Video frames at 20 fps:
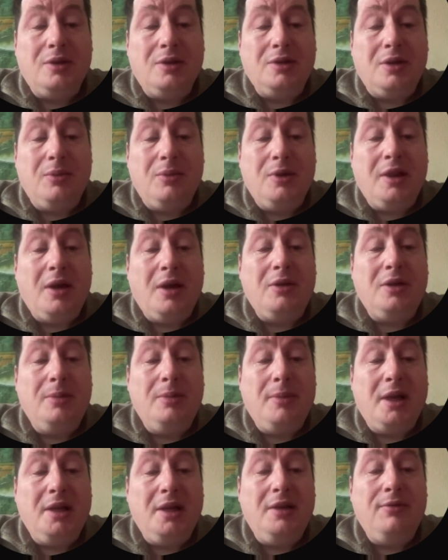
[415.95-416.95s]
So without the
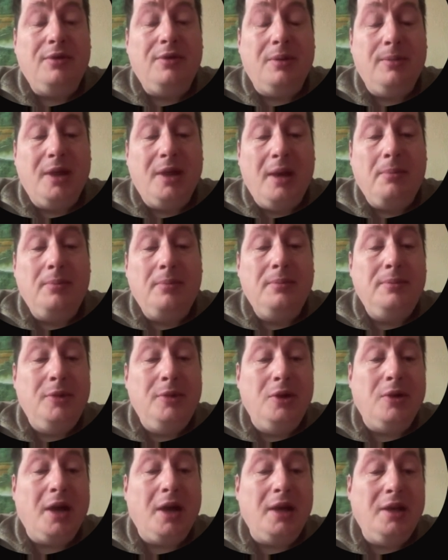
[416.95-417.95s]
money from them,
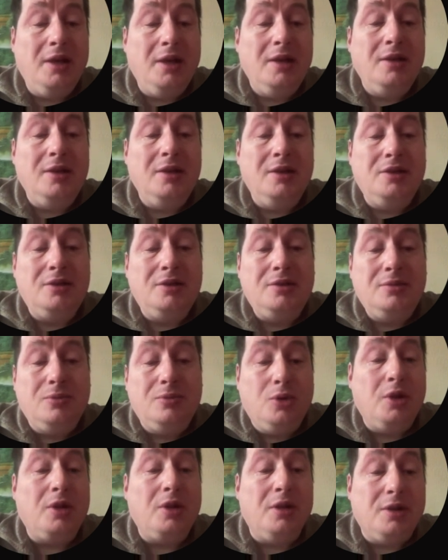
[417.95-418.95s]
your idea is
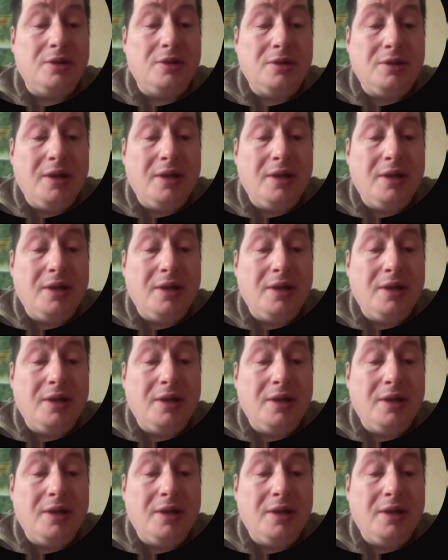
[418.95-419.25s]
worthless.